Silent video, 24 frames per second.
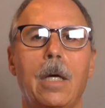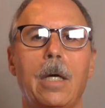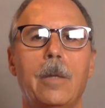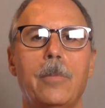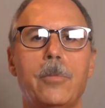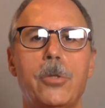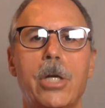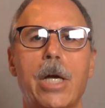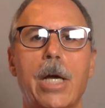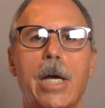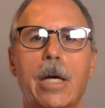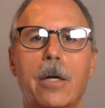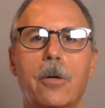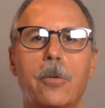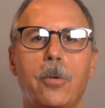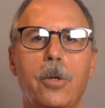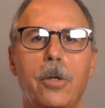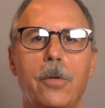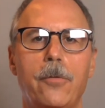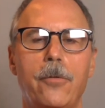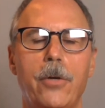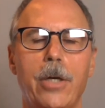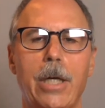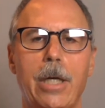I'm Jack
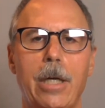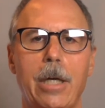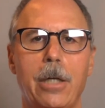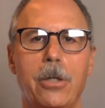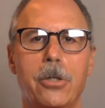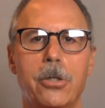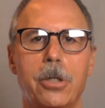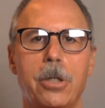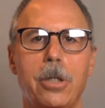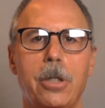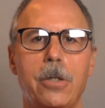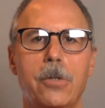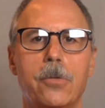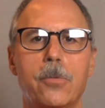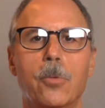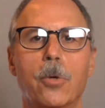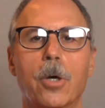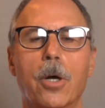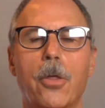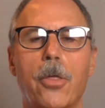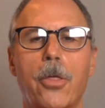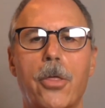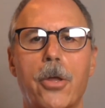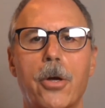with Vacationeeze. We're
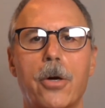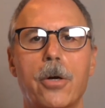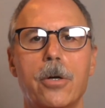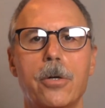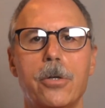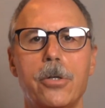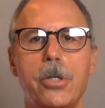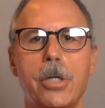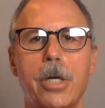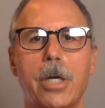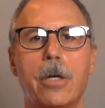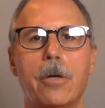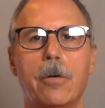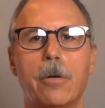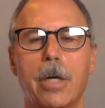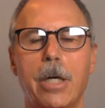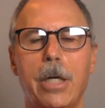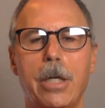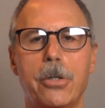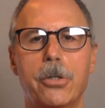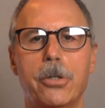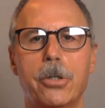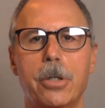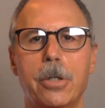a
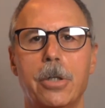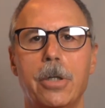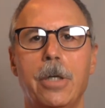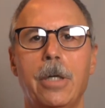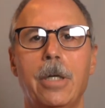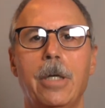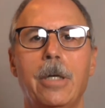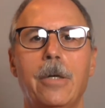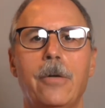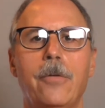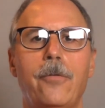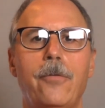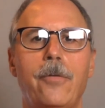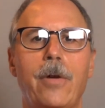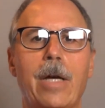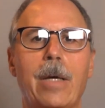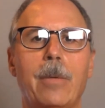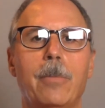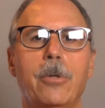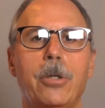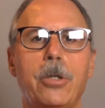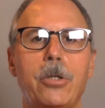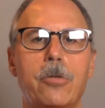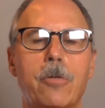third-generation
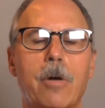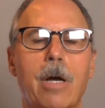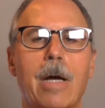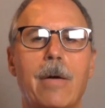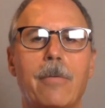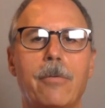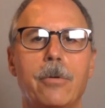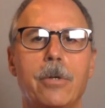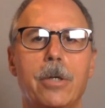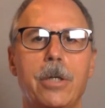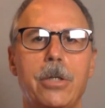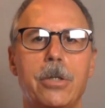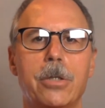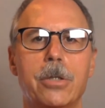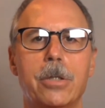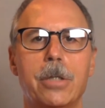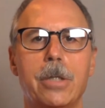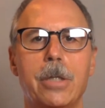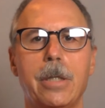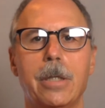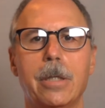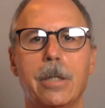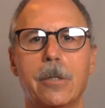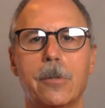family travel
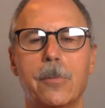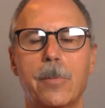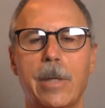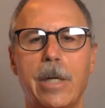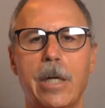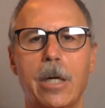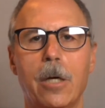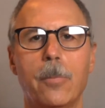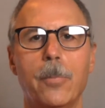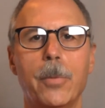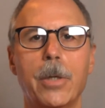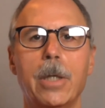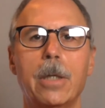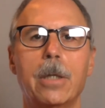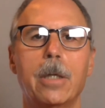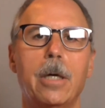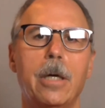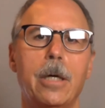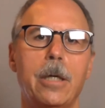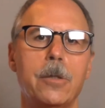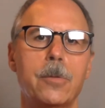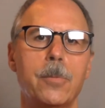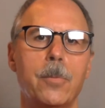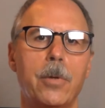agency that has been helping
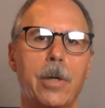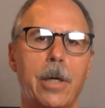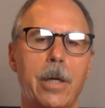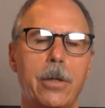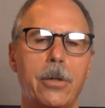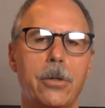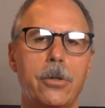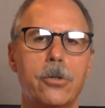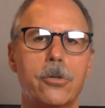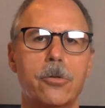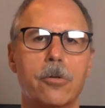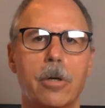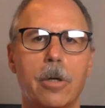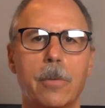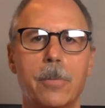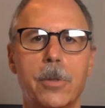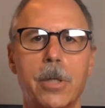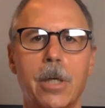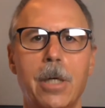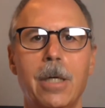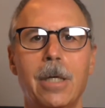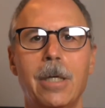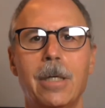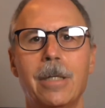clients plan their trips
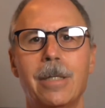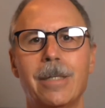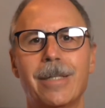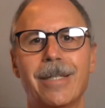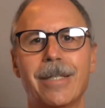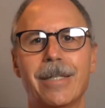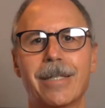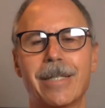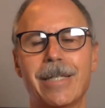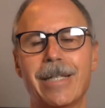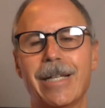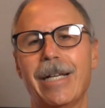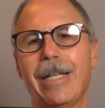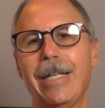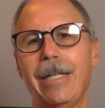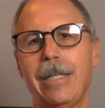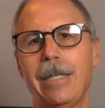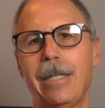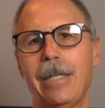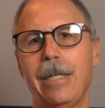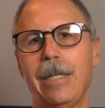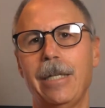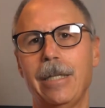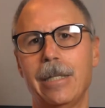since
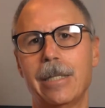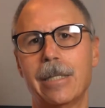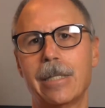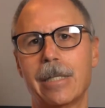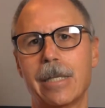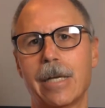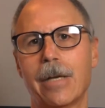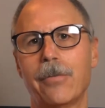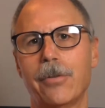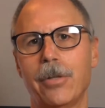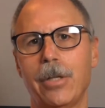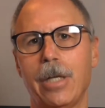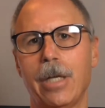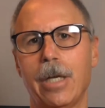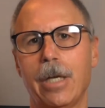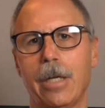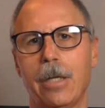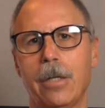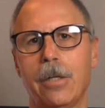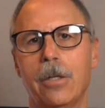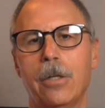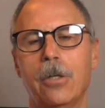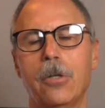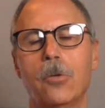1978.
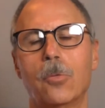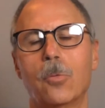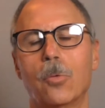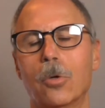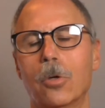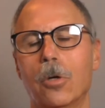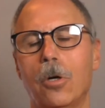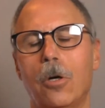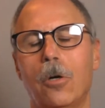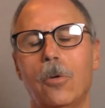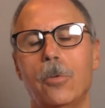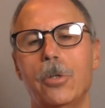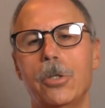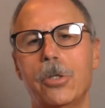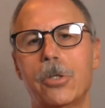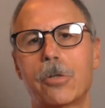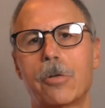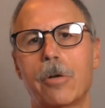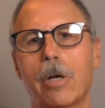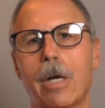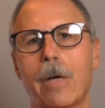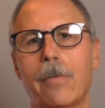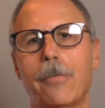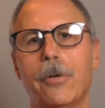We're always
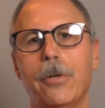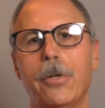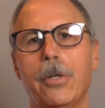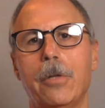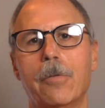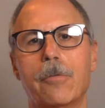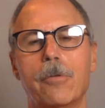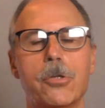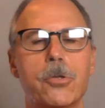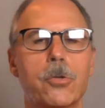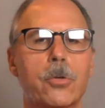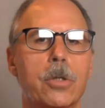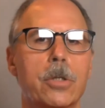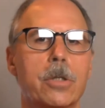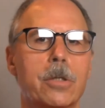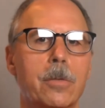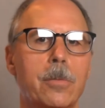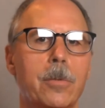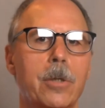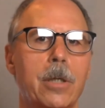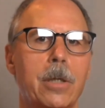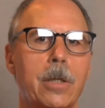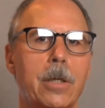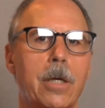traveling. The resorts I'm
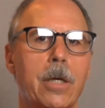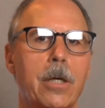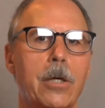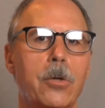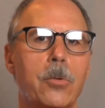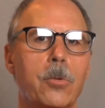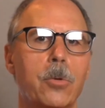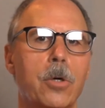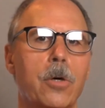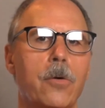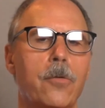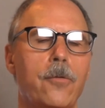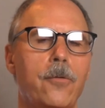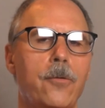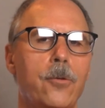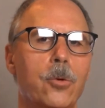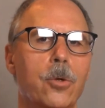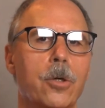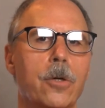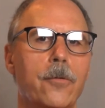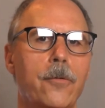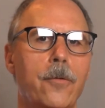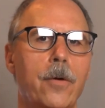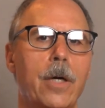going to tell you are all 4
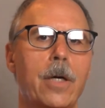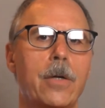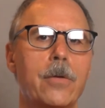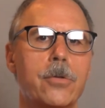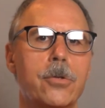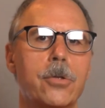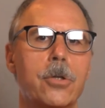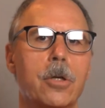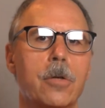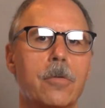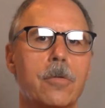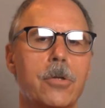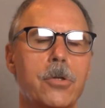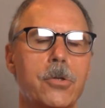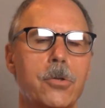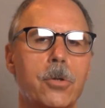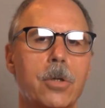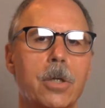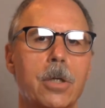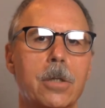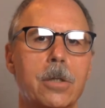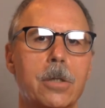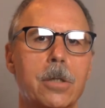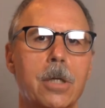to 5 star
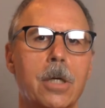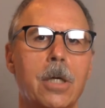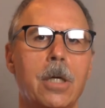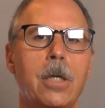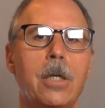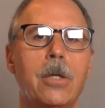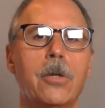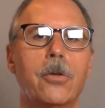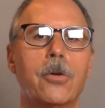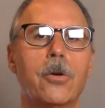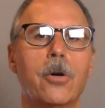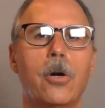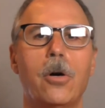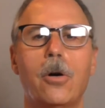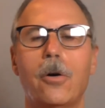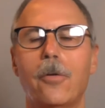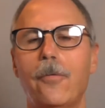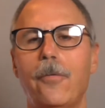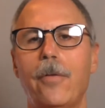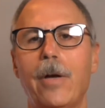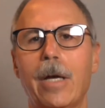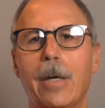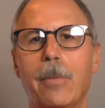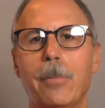resorts. They're all
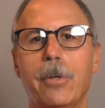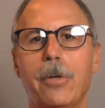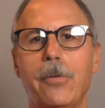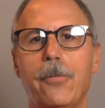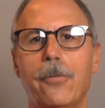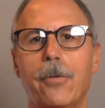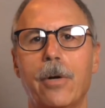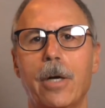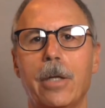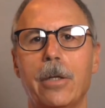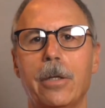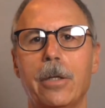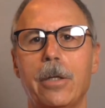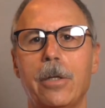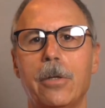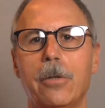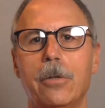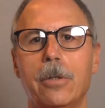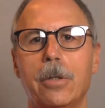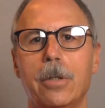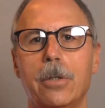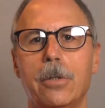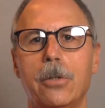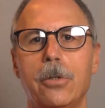family-friendly,
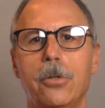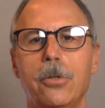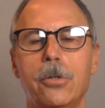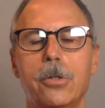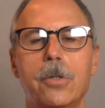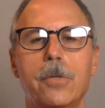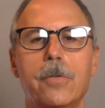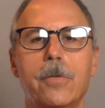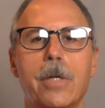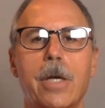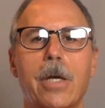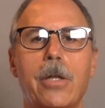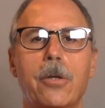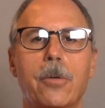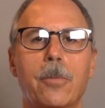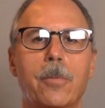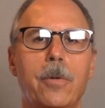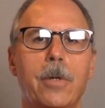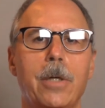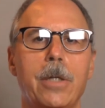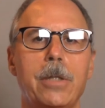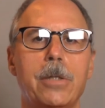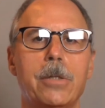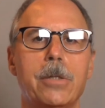all-inclusives, and they're
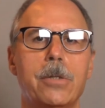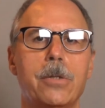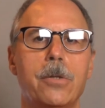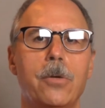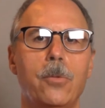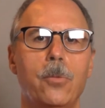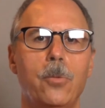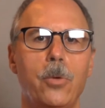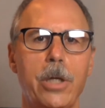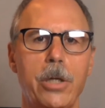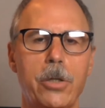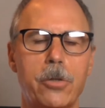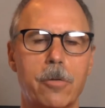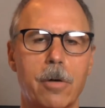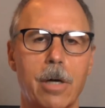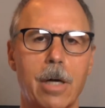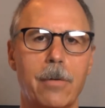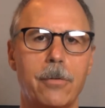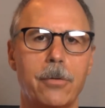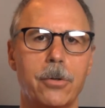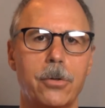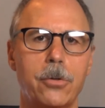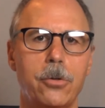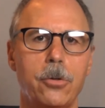places that we
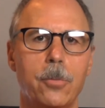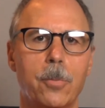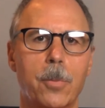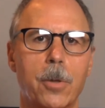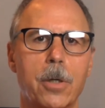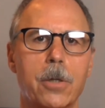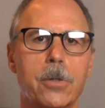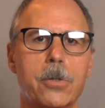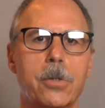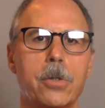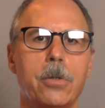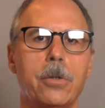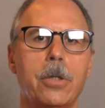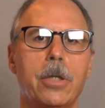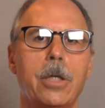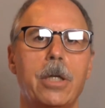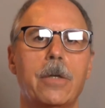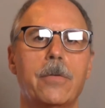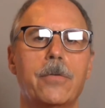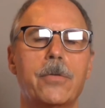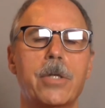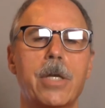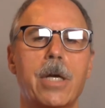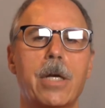travel to personally and
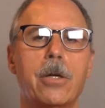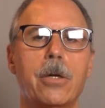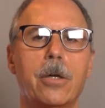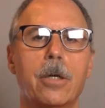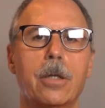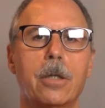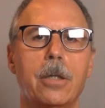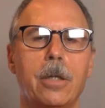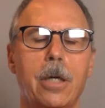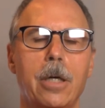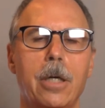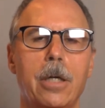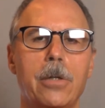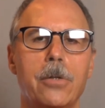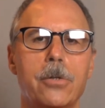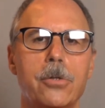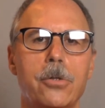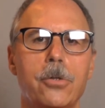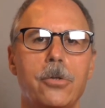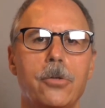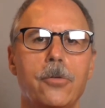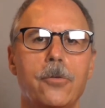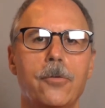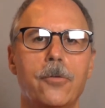have sent our clients
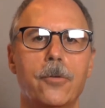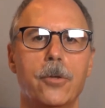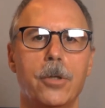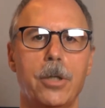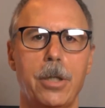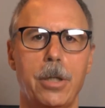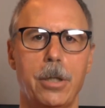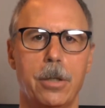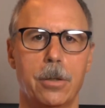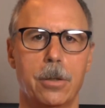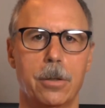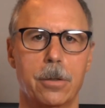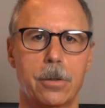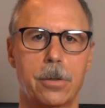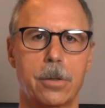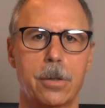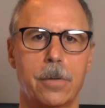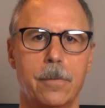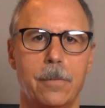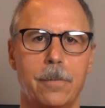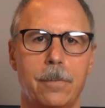to for years.